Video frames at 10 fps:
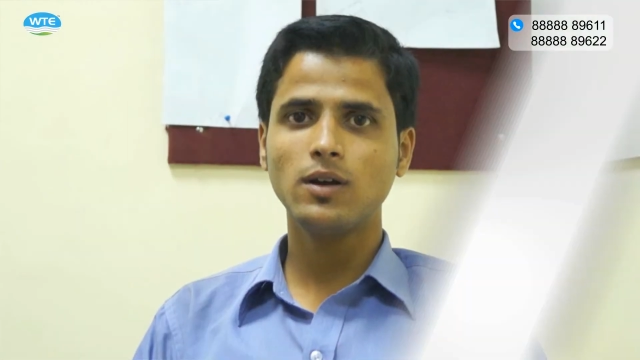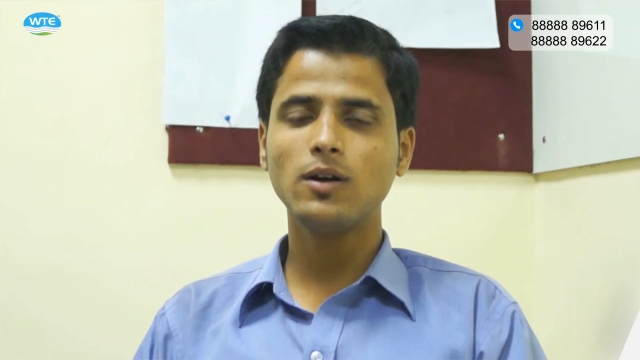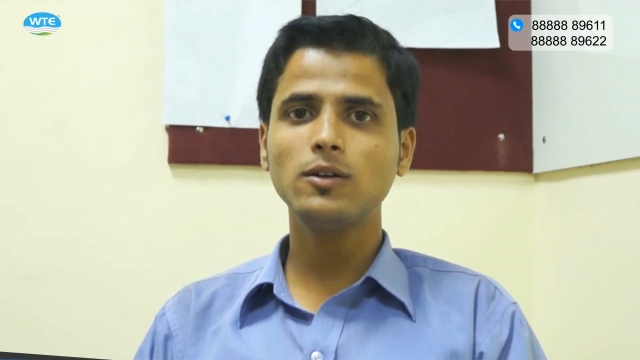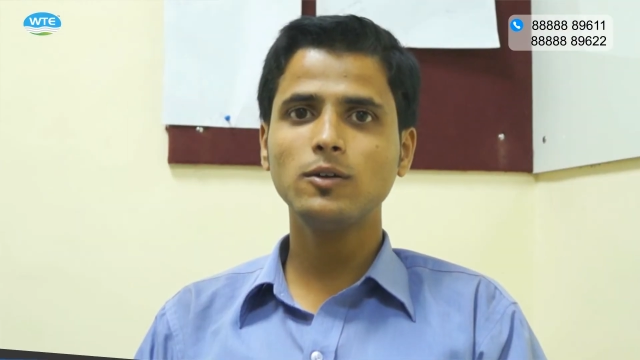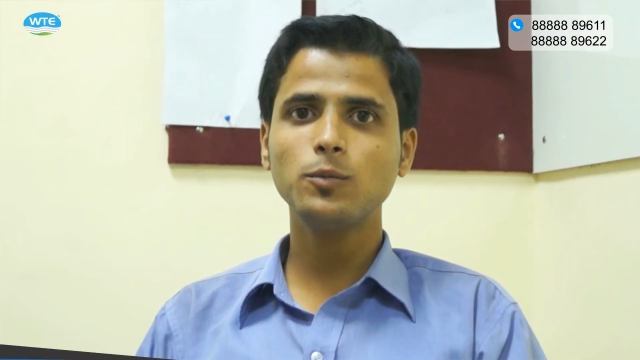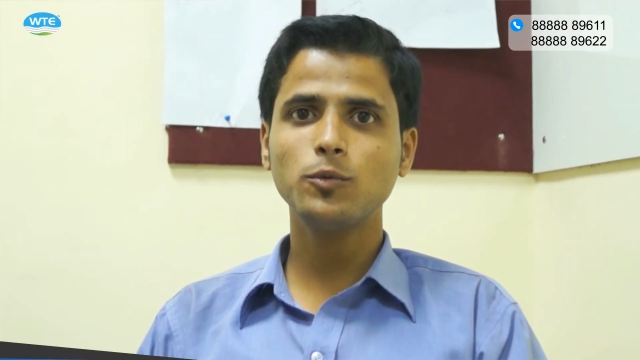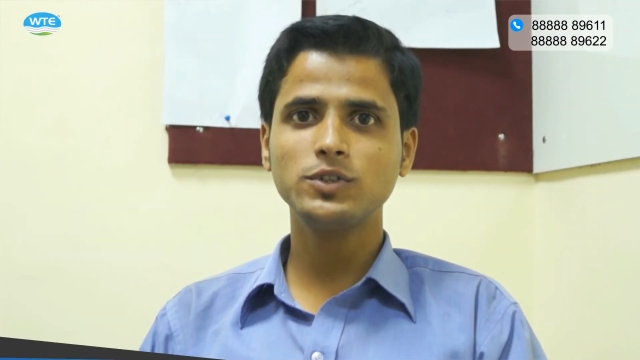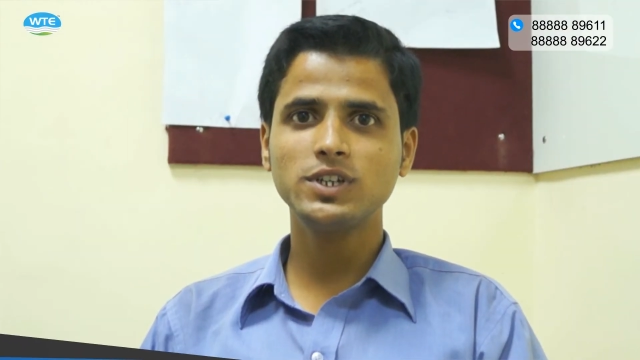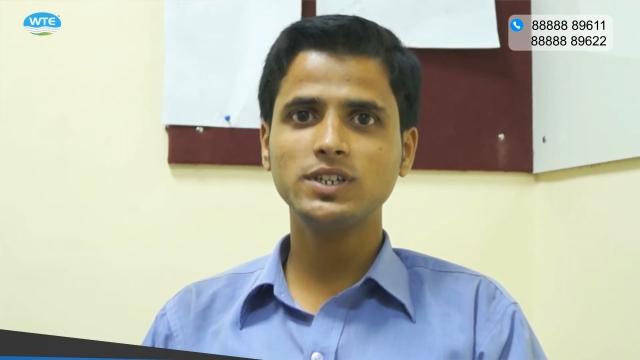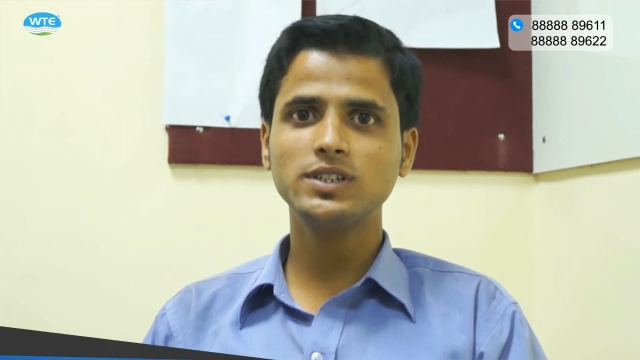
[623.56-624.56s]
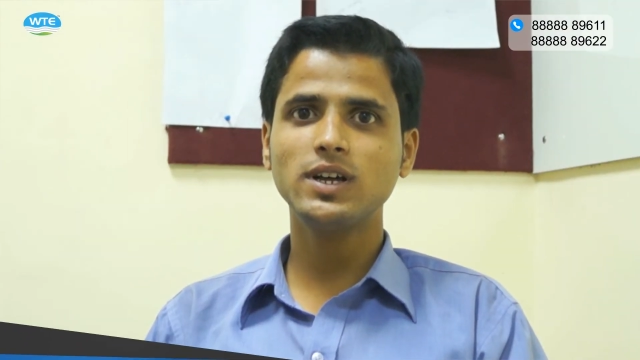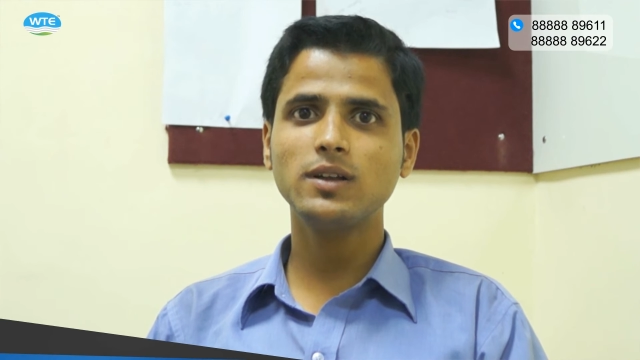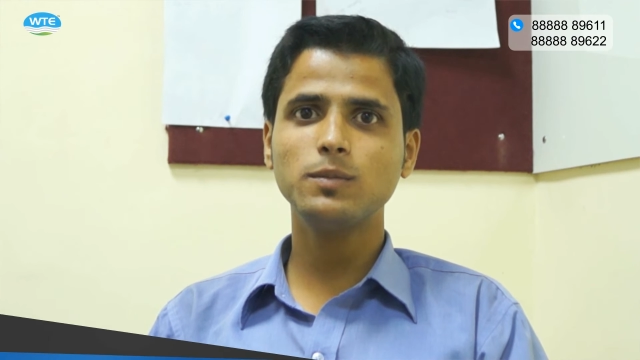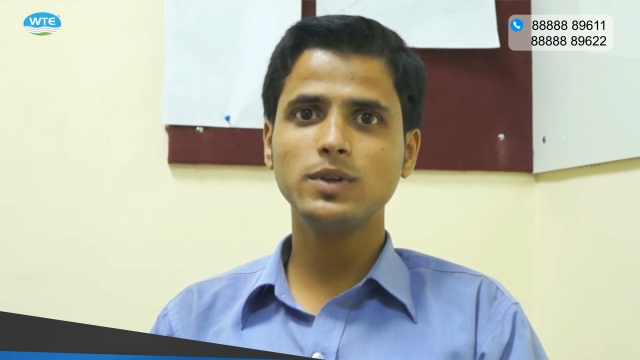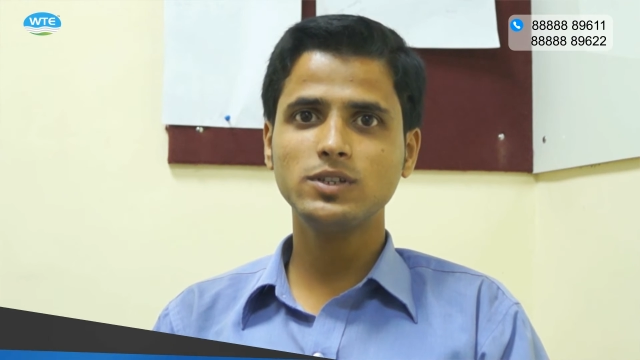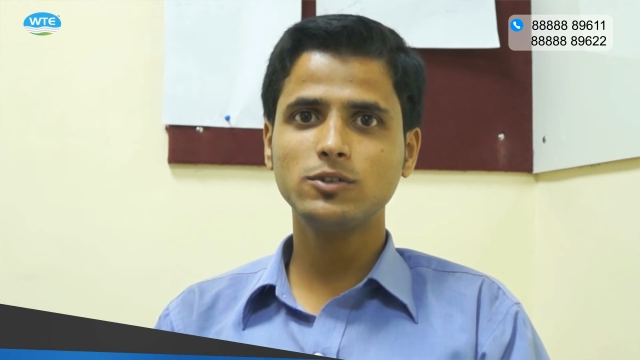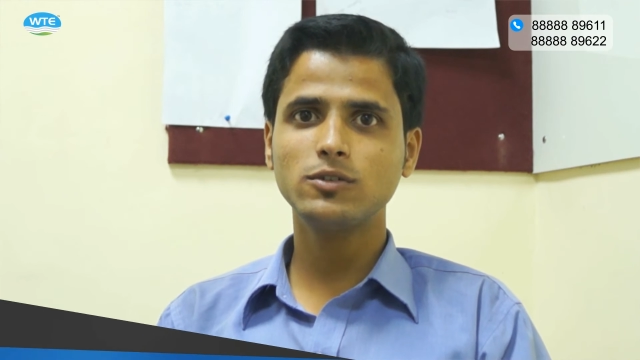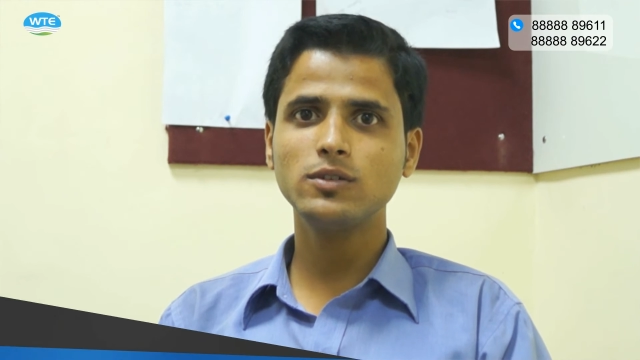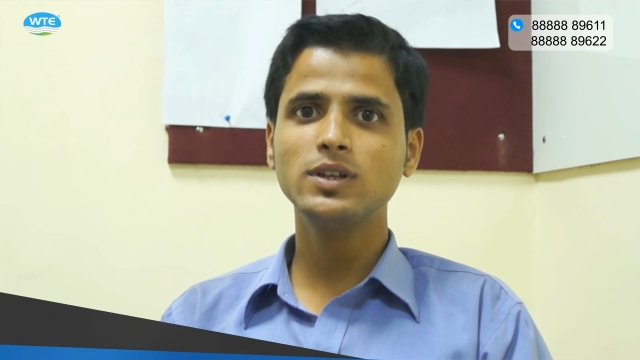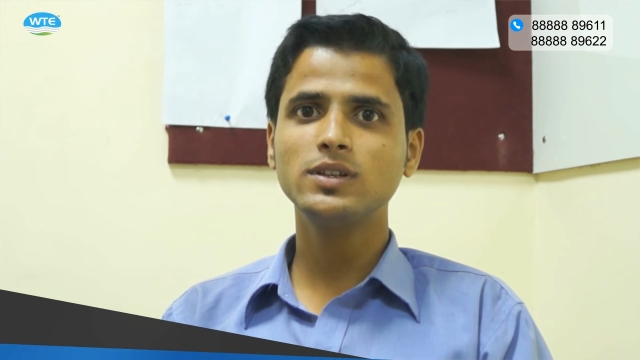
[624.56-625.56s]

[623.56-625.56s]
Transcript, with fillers: All our projects are based on